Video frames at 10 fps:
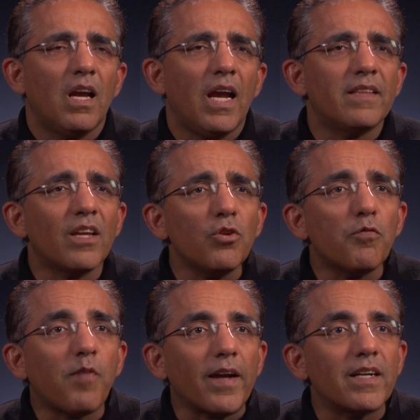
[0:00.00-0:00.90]
And then you
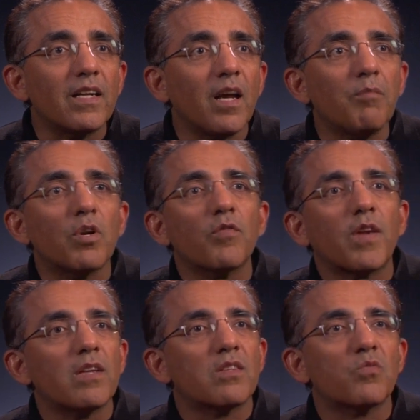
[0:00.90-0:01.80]
find a number of
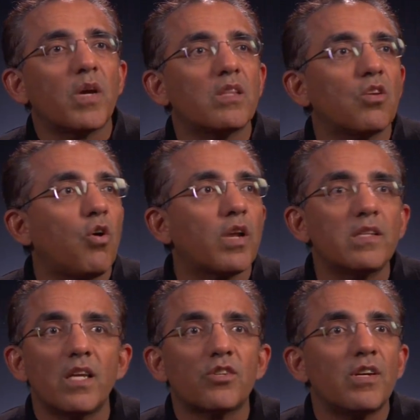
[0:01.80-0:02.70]
cases where the
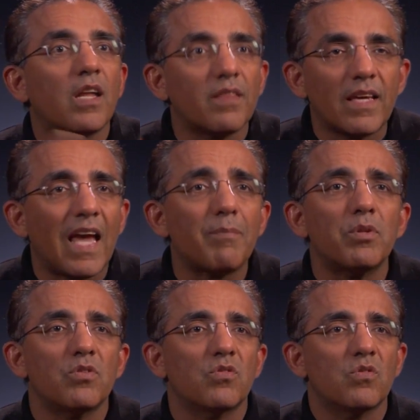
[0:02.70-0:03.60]
organization, nothing
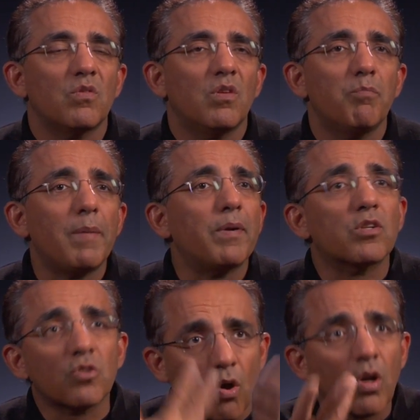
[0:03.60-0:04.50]
happens. People
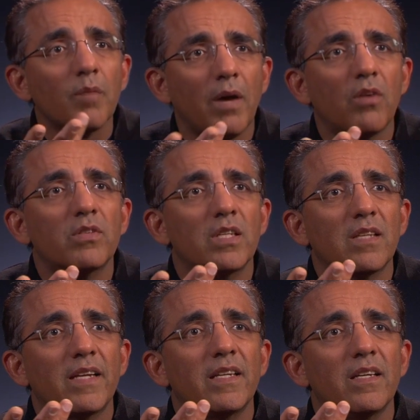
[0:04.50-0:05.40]
talk about these
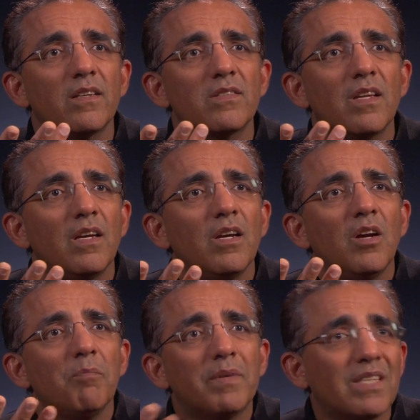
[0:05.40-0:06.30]
ideas,
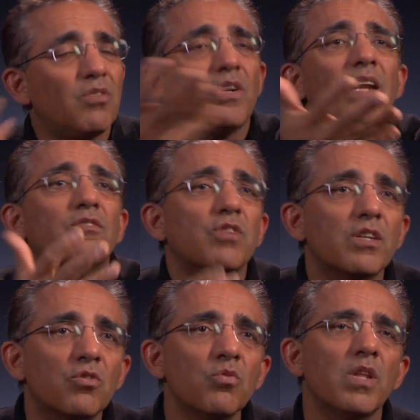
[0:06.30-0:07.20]
but they don't actually
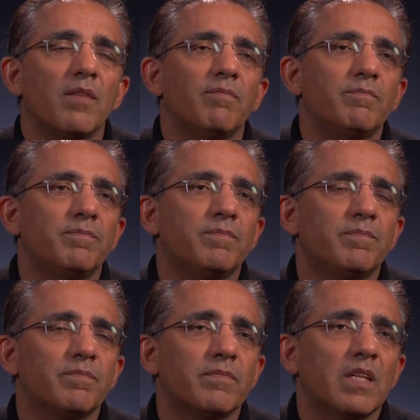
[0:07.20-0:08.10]
do them.
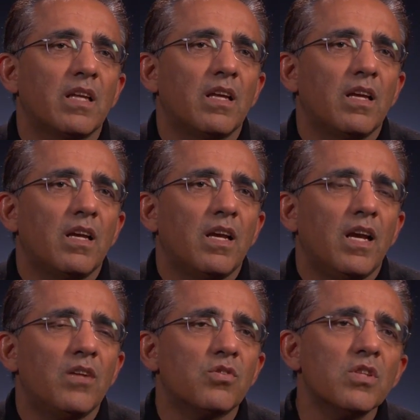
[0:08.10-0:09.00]

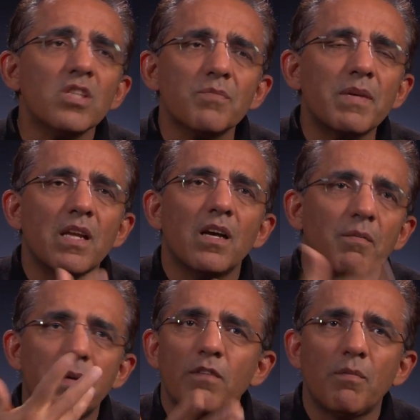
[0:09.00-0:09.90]
And so this has been a
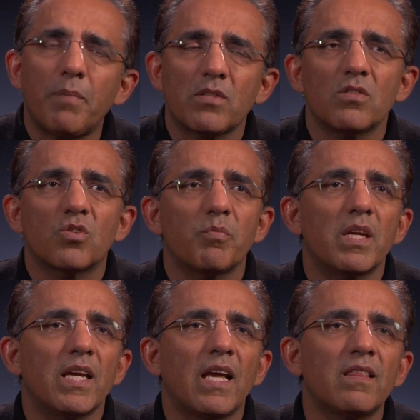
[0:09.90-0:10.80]
bit of a puzzle to
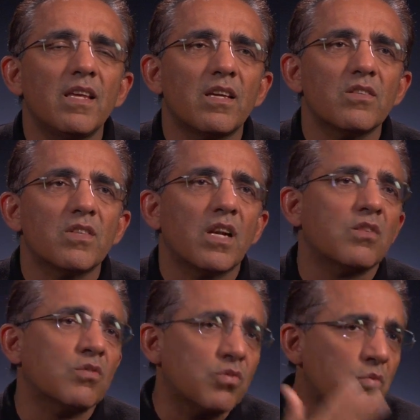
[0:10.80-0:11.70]
me, and I think there are
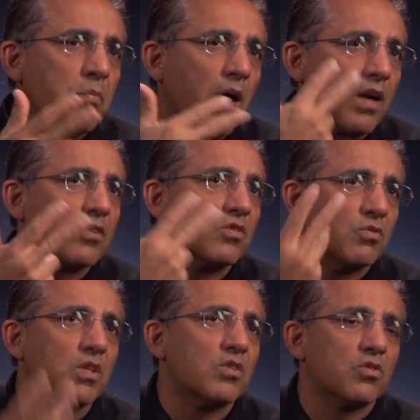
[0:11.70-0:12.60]
two parts to
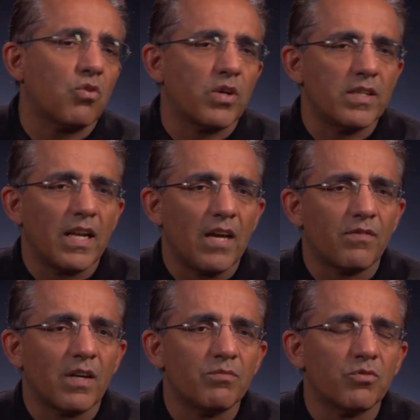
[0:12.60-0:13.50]
this story that
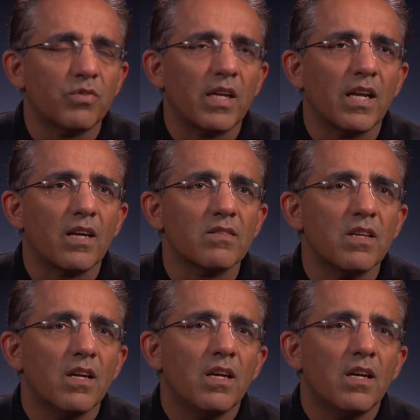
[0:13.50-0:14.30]
I've come to realize.